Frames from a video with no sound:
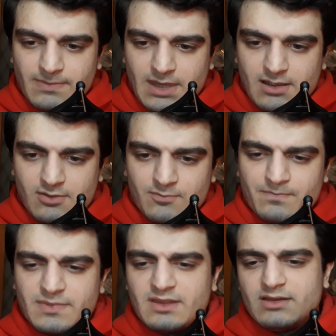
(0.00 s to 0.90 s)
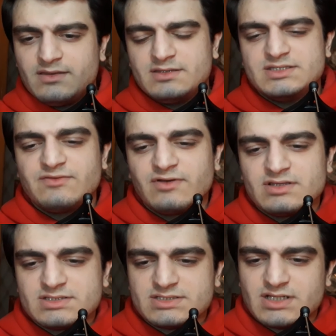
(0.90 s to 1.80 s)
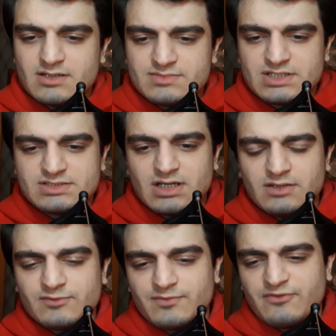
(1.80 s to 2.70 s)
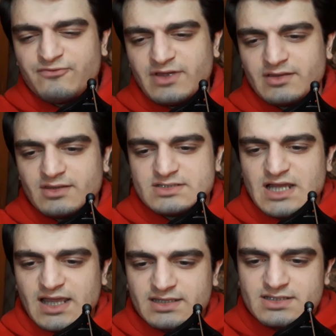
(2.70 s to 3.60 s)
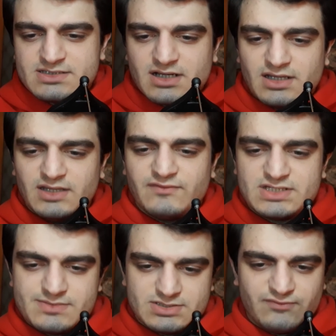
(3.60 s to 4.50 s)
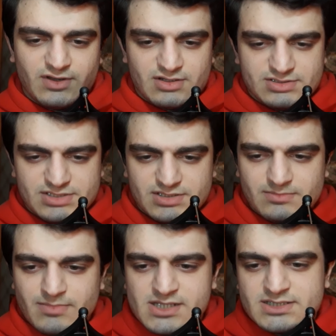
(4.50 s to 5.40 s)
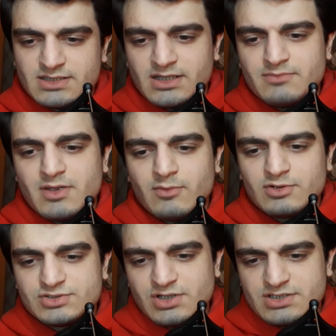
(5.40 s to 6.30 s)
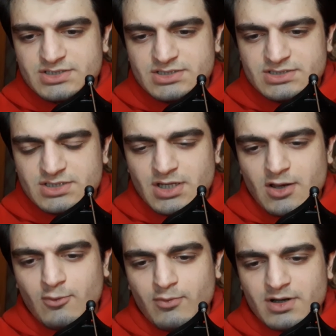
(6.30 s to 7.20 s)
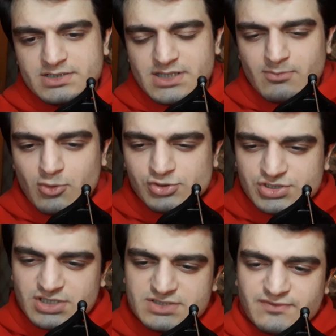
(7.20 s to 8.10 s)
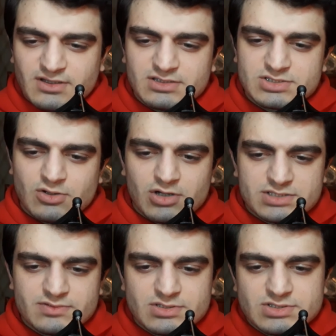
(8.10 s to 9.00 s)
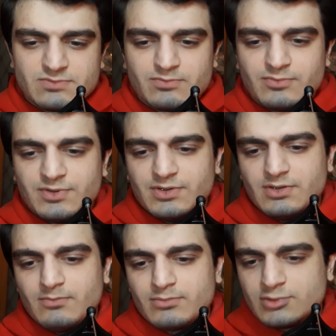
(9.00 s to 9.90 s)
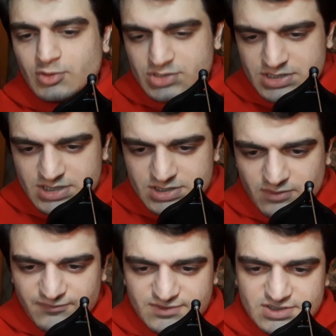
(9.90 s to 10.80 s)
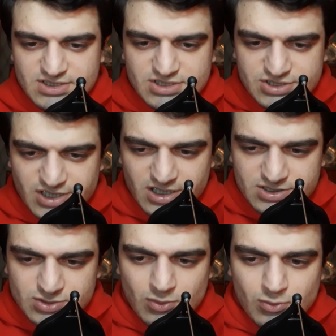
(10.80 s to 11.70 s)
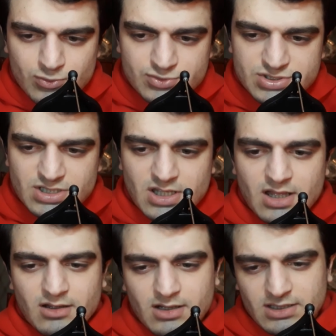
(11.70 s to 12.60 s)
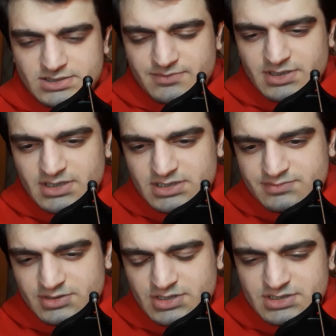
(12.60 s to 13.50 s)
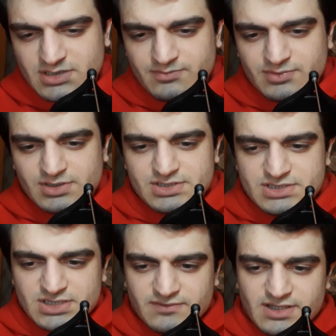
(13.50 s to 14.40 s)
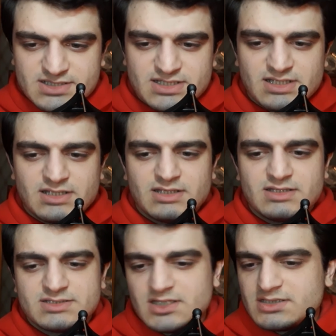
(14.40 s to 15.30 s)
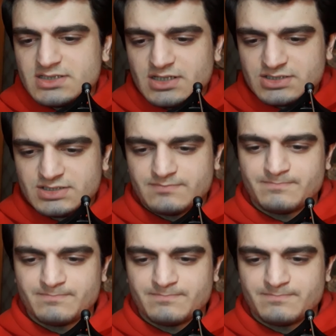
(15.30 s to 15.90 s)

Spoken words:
Now, the difference stems entirely from the fact that ideas are investments of energy. Basically, in memory traces, whereas emotions and feelings correspond to processes of discharge whose ultimate expressions are perceived as sensation.